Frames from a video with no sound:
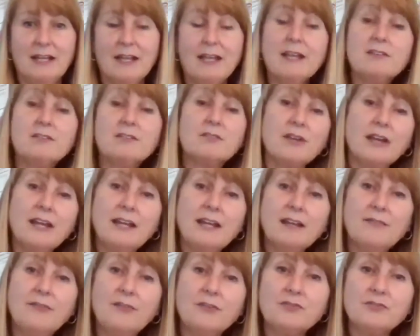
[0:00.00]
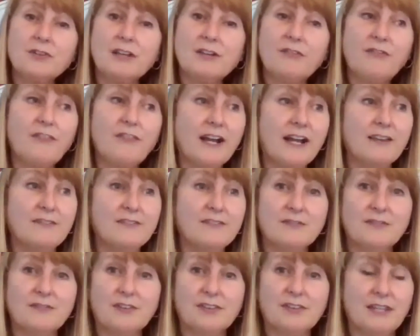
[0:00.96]
It's great if you drink five
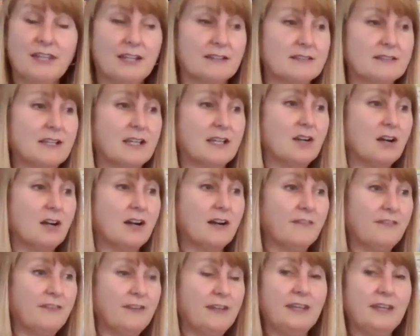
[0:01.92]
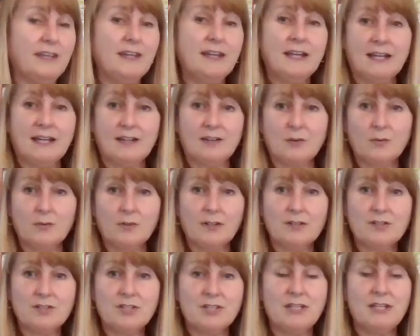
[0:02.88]
different things like coffee and
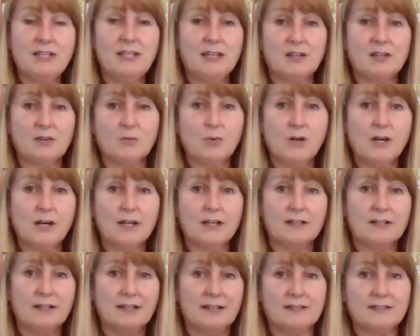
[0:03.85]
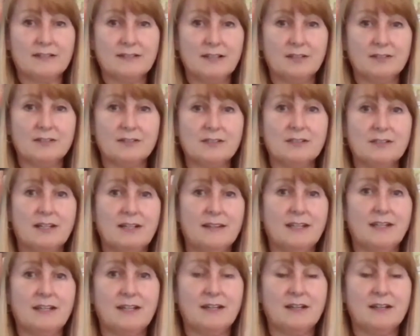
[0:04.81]
orange tea and a water and a seltzer and
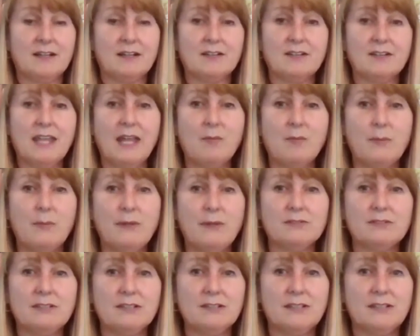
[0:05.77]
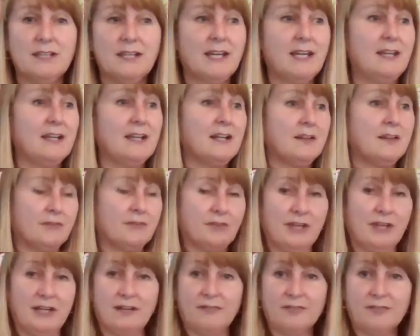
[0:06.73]
then a chamomile tea at night.
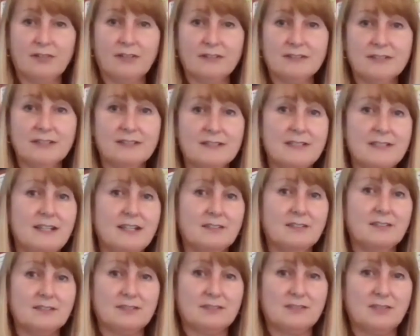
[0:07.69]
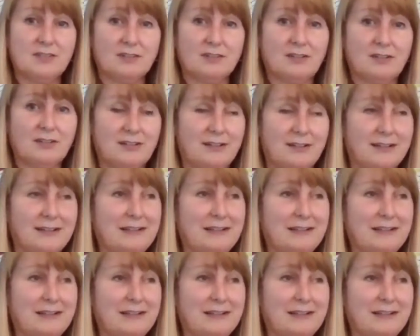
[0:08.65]
Great. If they're all 16 ounces, you're good.